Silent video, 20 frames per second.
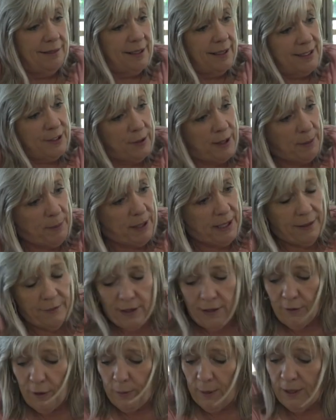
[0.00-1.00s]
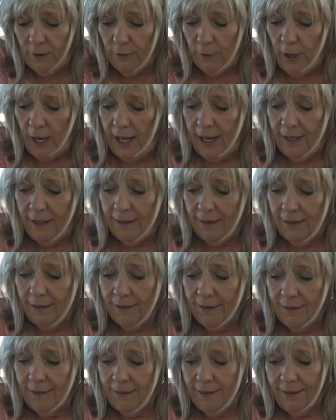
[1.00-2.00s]
String Bean, have you ever been afraid? Oh
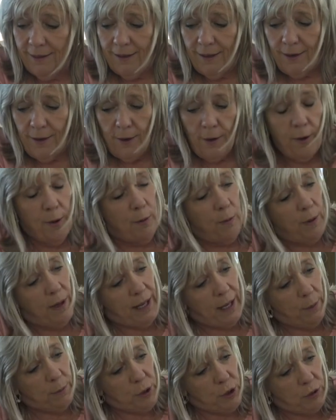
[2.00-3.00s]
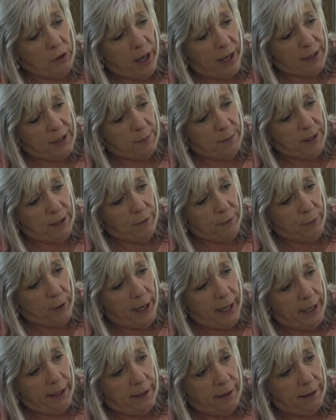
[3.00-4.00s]
yeah. What helps you not to be
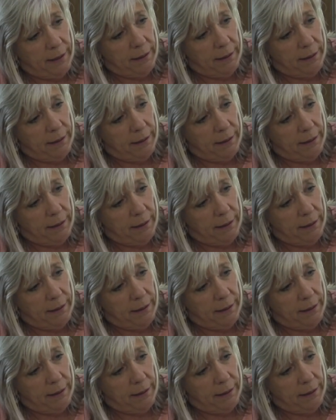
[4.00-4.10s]
afraid?